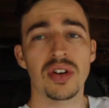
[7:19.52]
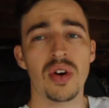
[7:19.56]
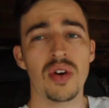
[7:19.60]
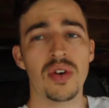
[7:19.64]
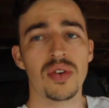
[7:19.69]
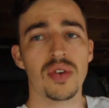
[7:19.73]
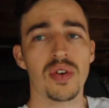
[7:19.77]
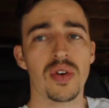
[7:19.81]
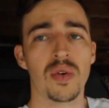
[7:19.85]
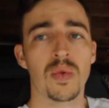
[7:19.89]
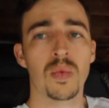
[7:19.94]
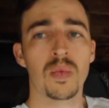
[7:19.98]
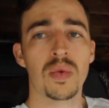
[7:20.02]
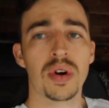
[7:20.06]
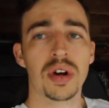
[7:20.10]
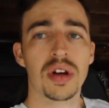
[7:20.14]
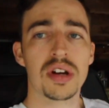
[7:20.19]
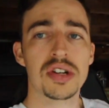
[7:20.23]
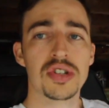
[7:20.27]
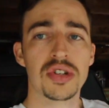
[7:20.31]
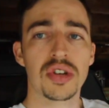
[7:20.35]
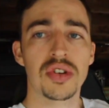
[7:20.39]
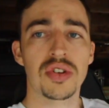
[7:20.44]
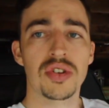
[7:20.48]
on what I
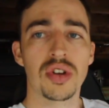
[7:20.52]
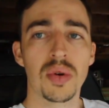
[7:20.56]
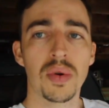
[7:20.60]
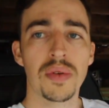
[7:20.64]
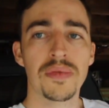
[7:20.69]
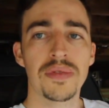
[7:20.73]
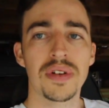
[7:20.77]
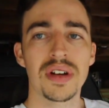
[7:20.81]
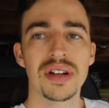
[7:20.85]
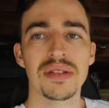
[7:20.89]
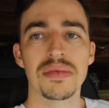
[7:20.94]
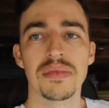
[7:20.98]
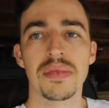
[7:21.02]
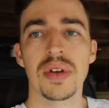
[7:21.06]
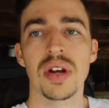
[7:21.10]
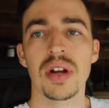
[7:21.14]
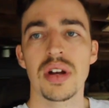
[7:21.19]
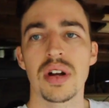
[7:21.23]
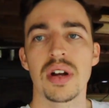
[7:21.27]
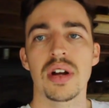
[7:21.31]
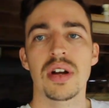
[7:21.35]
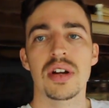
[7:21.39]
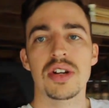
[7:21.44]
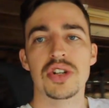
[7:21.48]
should do with it.
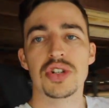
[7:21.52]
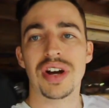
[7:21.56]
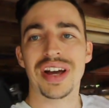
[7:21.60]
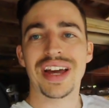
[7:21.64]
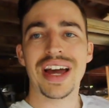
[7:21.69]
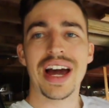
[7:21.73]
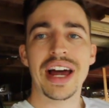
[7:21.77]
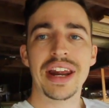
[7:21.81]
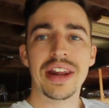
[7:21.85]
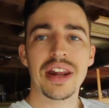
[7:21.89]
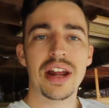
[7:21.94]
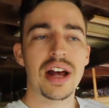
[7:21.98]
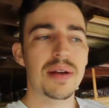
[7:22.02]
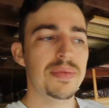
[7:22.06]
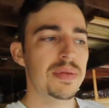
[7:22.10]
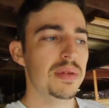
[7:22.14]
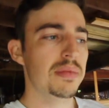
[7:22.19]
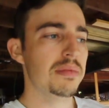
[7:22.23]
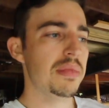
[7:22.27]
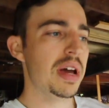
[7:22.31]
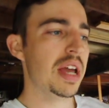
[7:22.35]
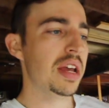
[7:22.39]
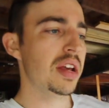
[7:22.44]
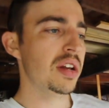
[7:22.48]
Should I cut it up
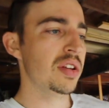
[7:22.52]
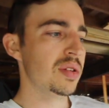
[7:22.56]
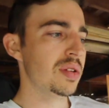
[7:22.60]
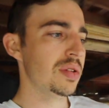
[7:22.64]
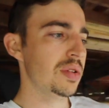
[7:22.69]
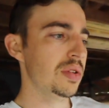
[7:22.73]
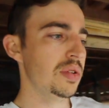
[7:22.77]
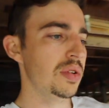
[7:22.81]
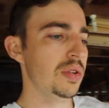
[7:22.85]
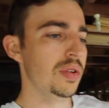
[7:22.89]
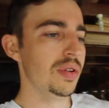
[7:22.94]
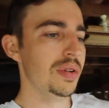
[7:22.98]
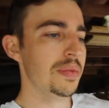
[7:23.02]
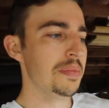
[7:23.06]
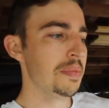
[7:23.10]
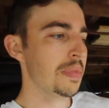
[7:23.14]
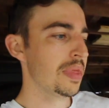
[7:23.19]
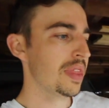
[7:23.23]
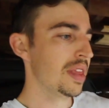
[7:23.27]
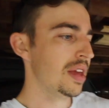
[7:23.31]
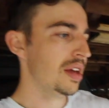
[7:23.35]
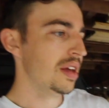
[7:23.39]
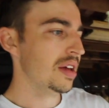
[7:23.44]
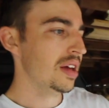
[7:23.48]
and make it into
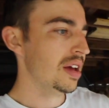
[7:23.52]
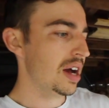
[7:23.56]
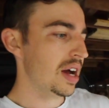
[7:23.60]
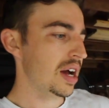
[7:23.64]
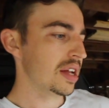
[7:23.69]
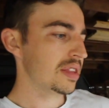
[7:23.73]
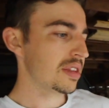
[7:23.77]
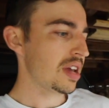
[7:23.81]
a